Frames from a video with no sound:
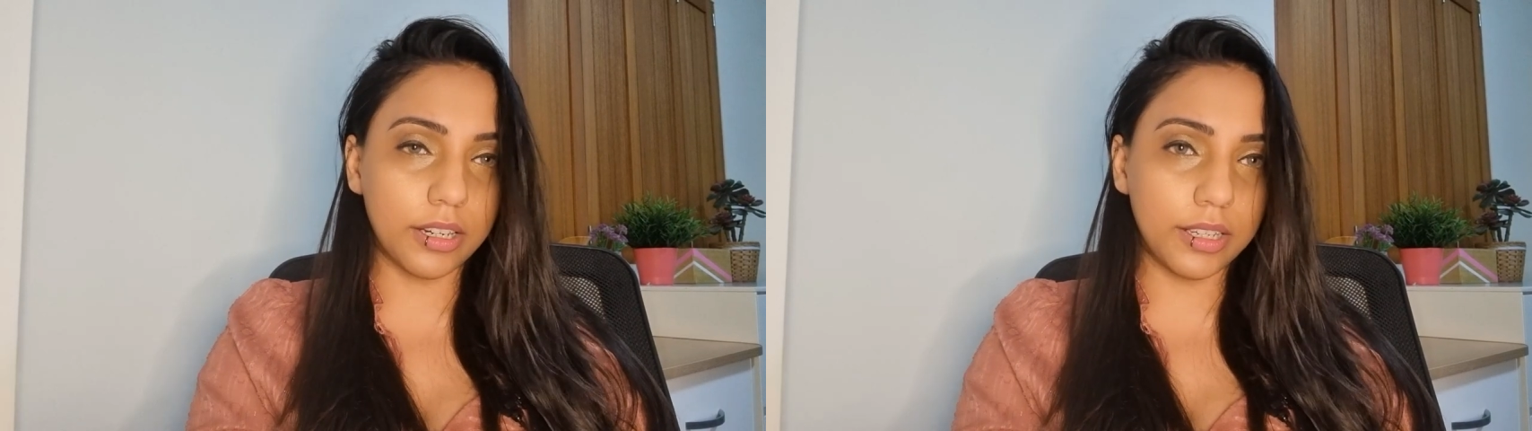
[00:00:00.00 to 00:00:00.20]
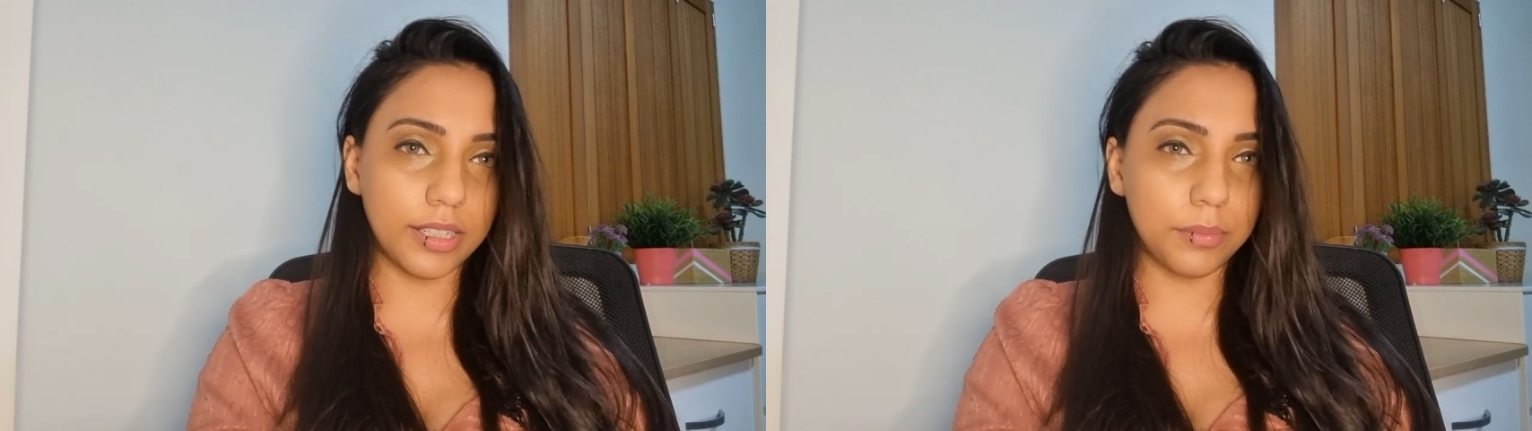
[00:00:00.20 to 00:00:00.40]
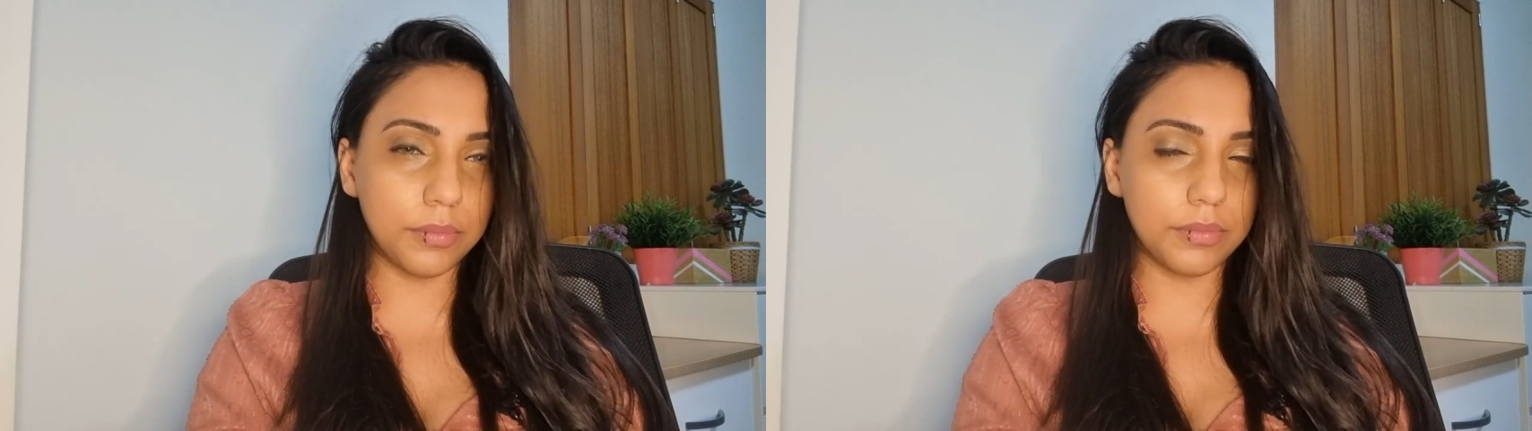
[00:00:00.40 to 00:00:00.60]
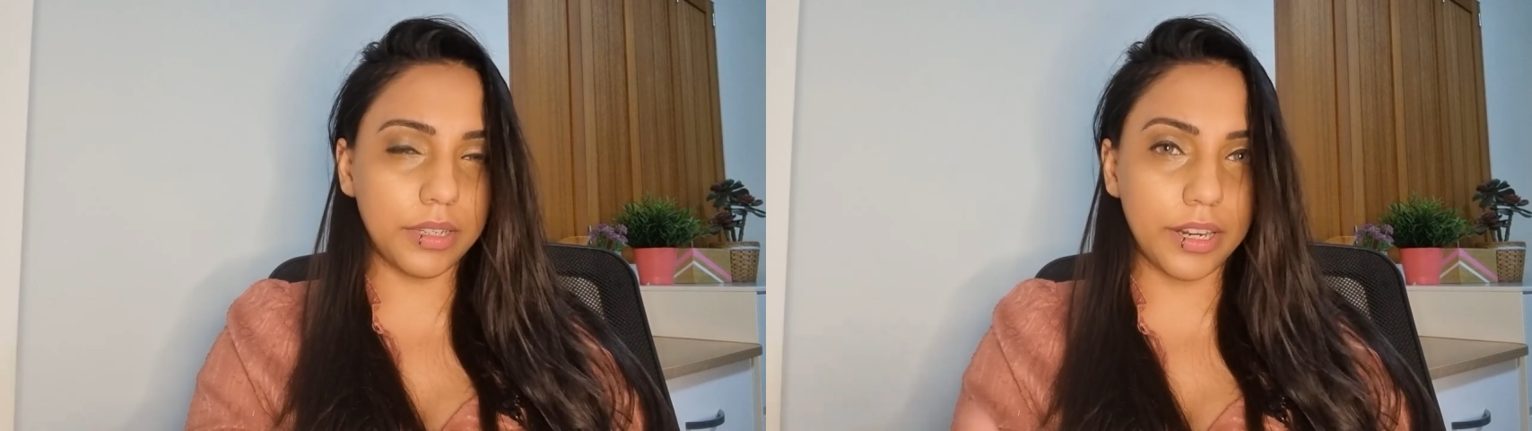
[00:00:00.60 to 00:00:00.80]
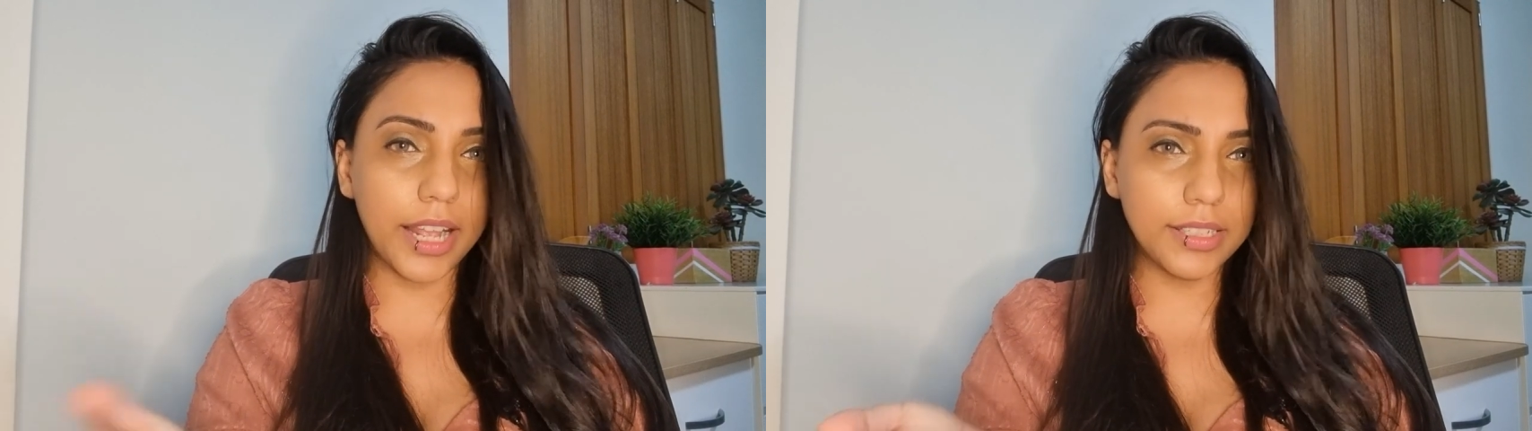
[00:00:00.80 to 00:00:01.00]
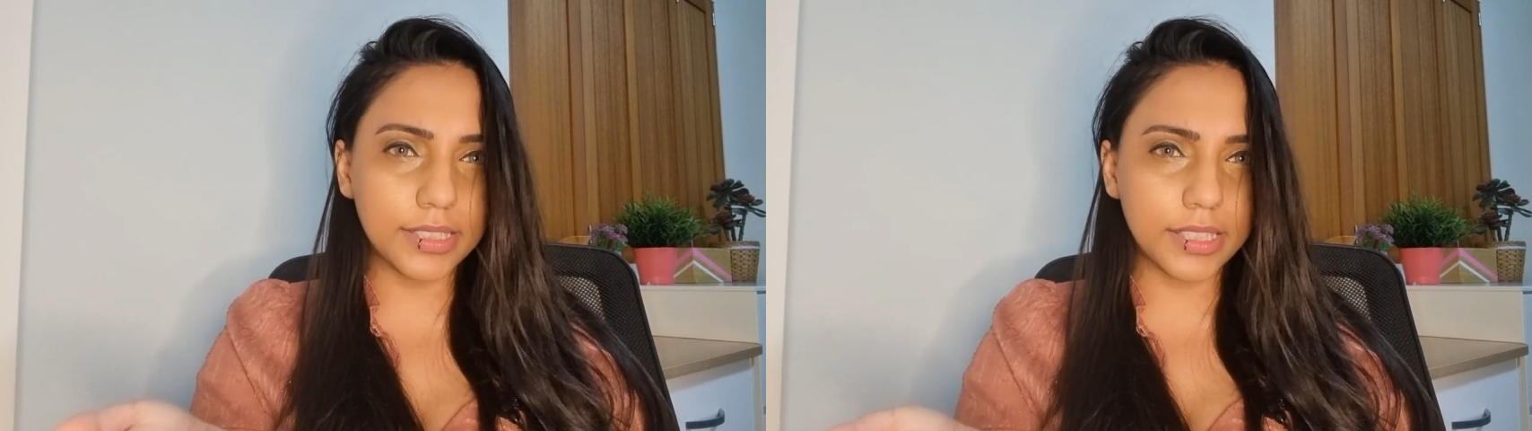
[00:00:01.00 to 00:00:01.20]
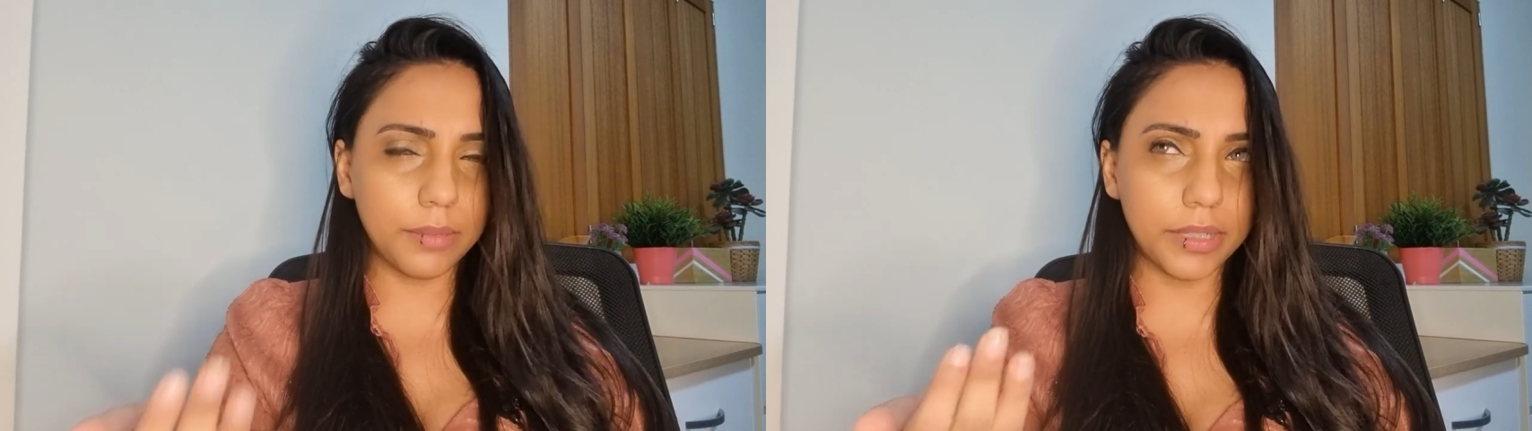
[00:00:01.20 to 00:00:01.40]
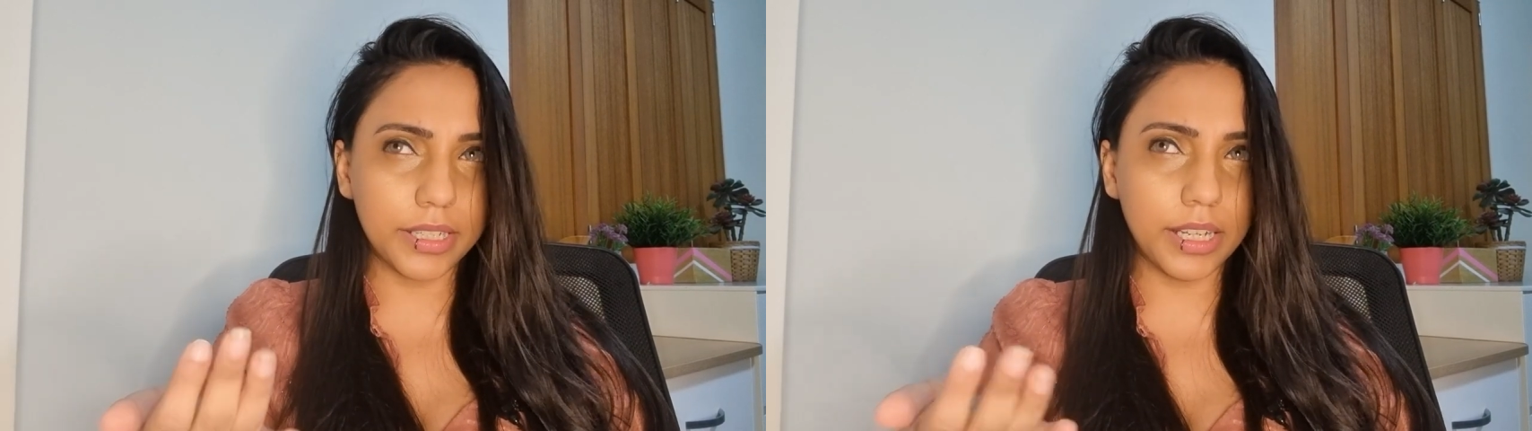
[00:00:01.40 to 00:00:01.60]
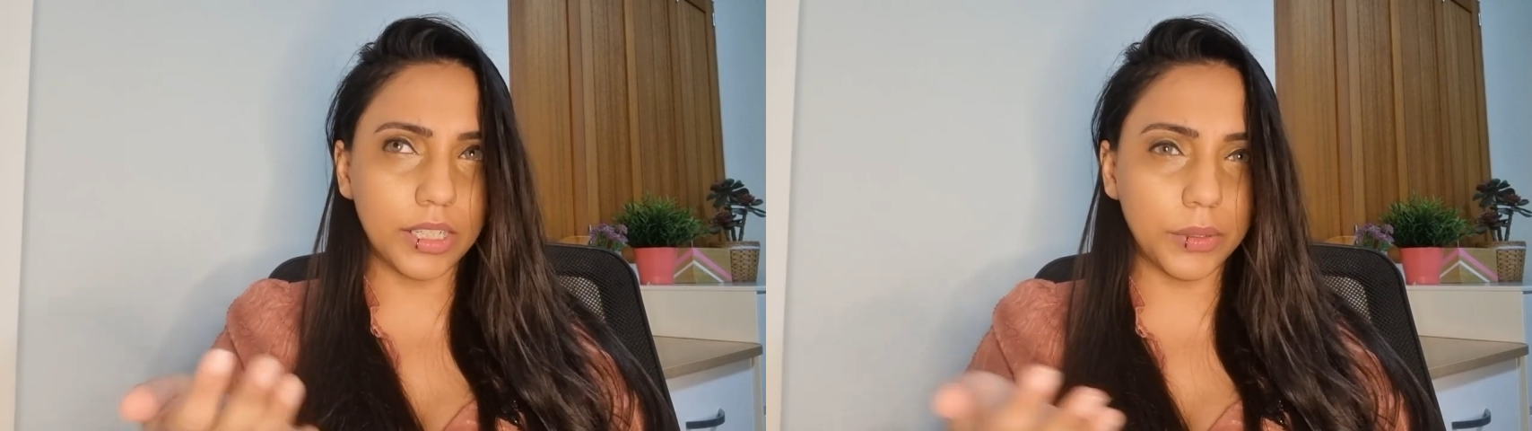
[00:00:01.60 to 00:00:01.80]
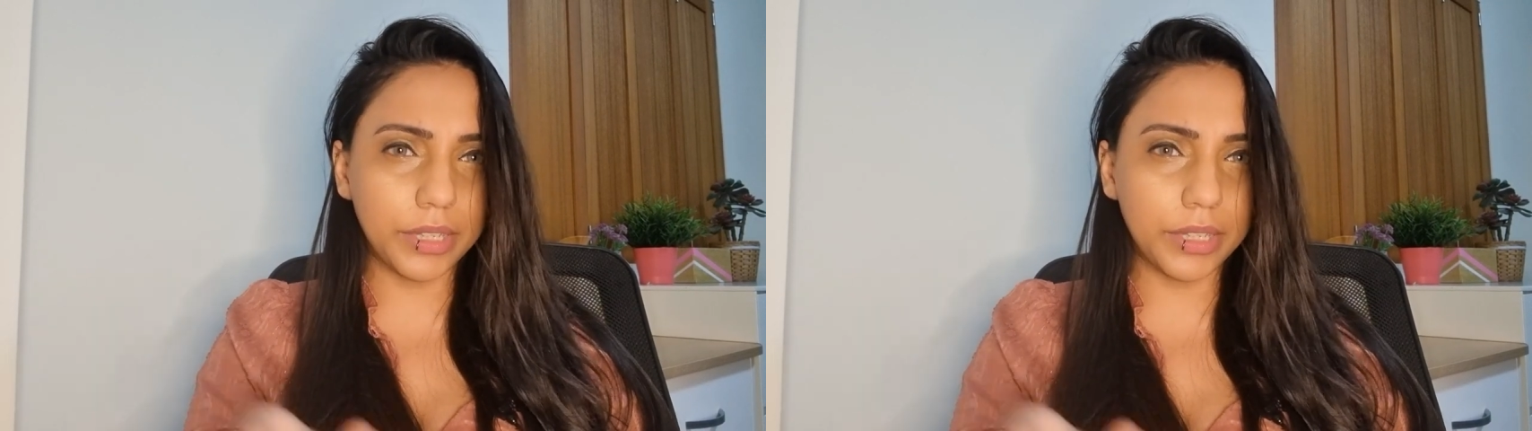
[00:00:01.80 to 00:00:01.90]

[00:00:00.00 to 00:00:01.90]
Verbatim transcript: And I'm and I answer and I'm like, Hello,